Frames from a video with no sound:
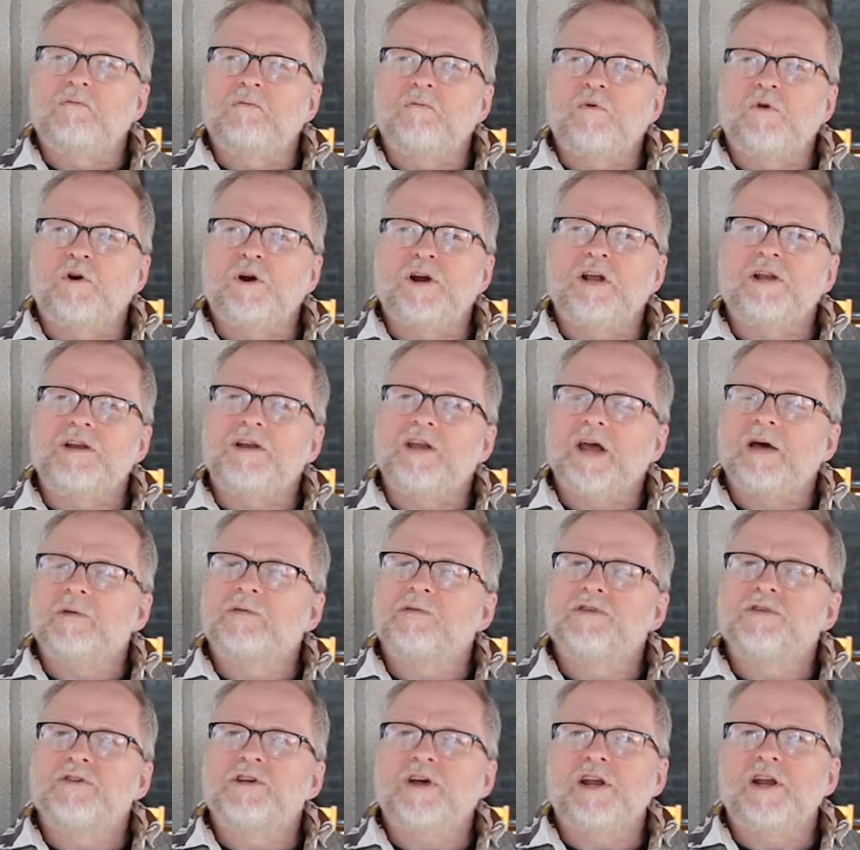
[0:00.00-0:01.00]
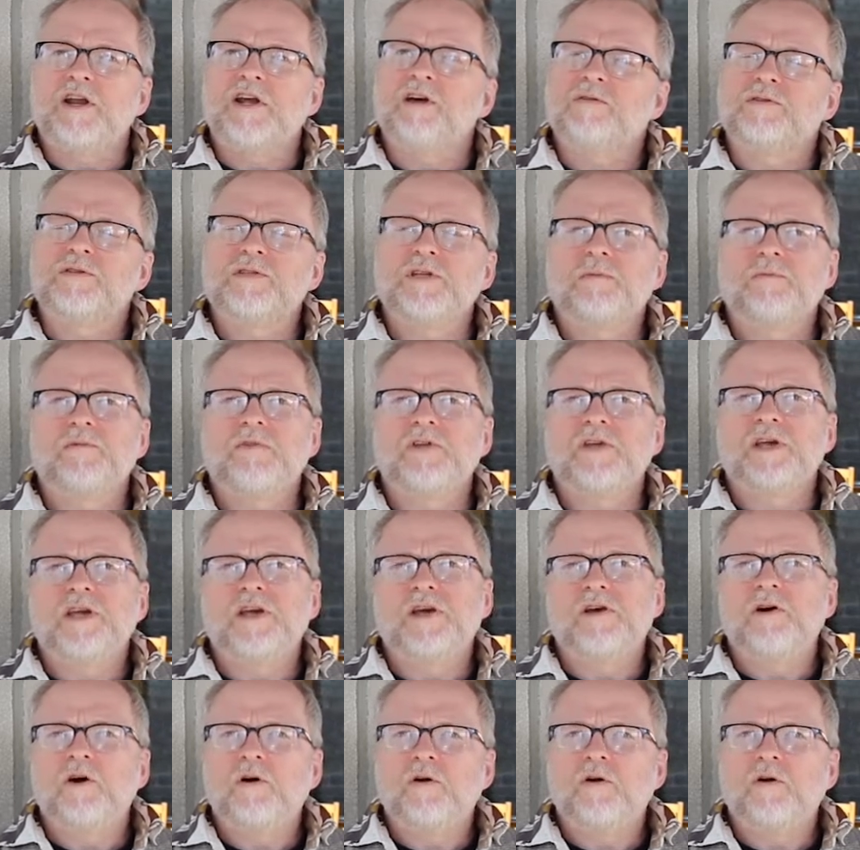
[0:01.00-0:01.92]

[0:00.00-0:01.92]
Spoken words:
more in-depth study on some of the E.